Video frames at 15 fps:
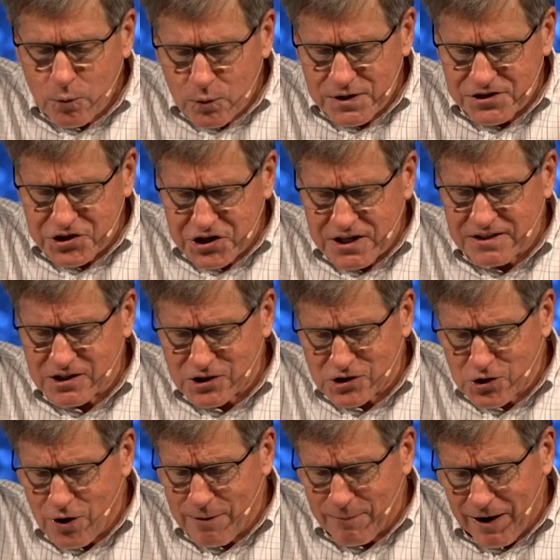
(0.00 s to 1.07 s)
When
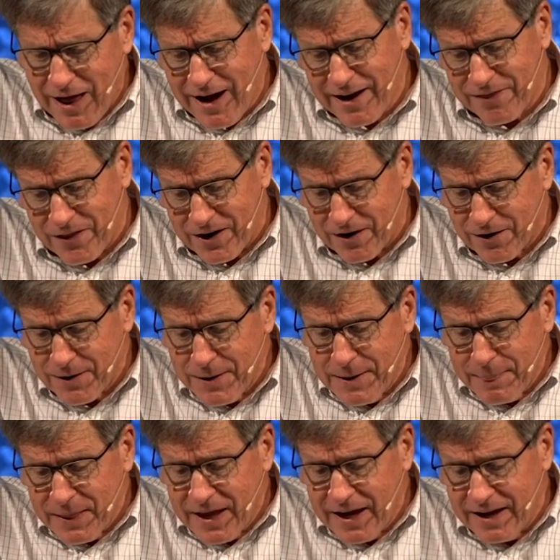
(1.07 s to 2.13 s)
Jesus saw him lying there
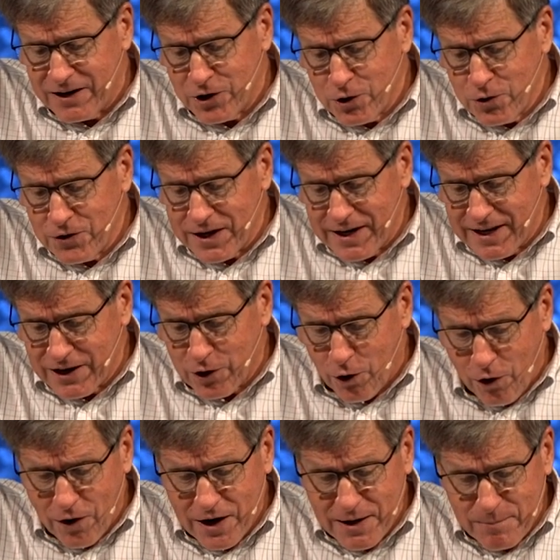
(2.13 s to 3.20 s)
and knew that he had
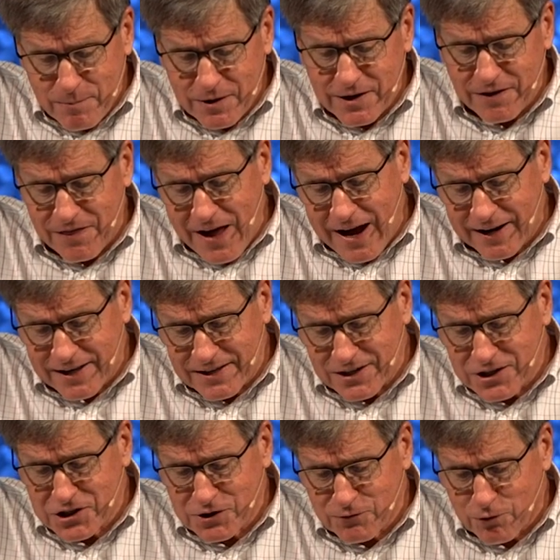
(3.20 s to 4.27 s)
already been in that
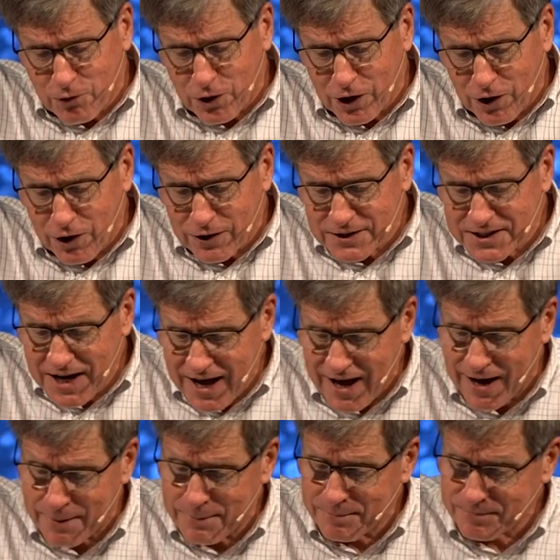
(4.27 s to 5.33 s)
condition for a long
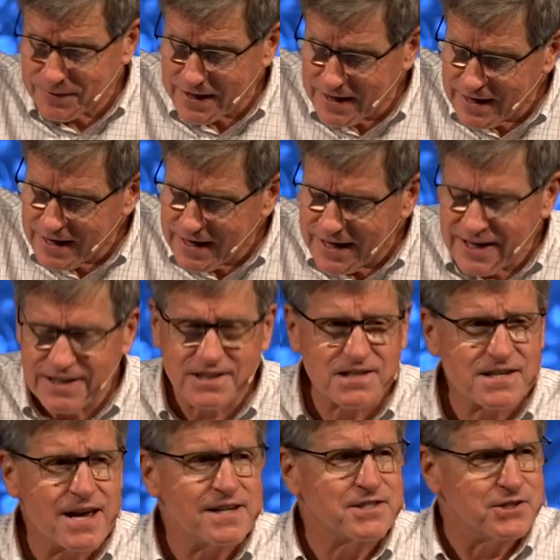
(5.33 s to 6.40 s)
time, he
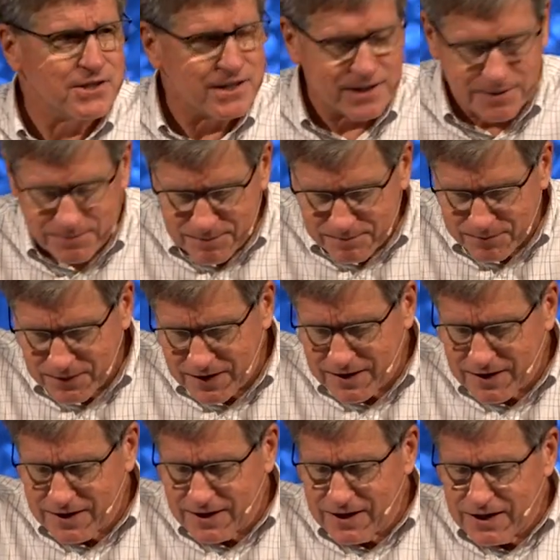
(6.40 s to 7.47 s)
said to him,
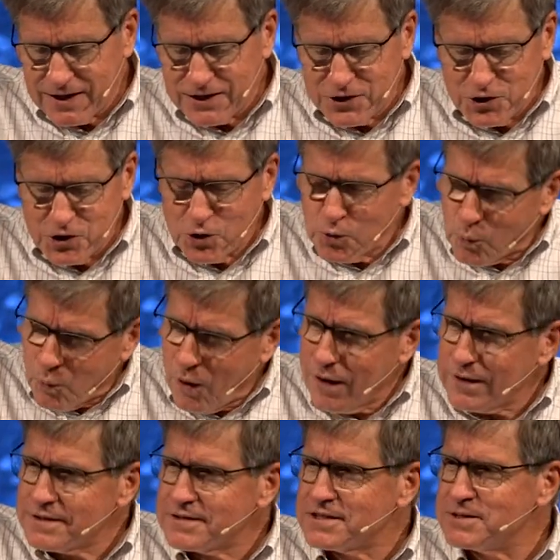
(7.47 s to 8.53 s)
Do you
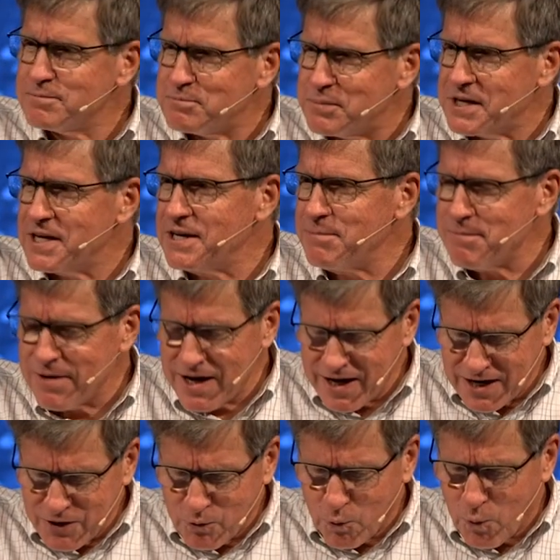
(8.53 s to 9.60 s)
want to be
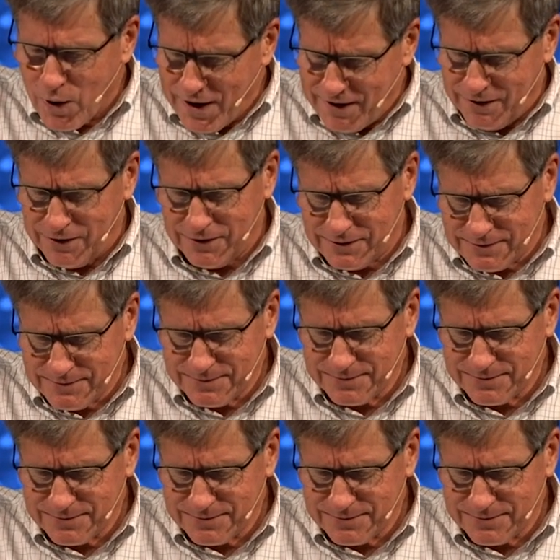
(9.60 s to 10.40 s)
made well?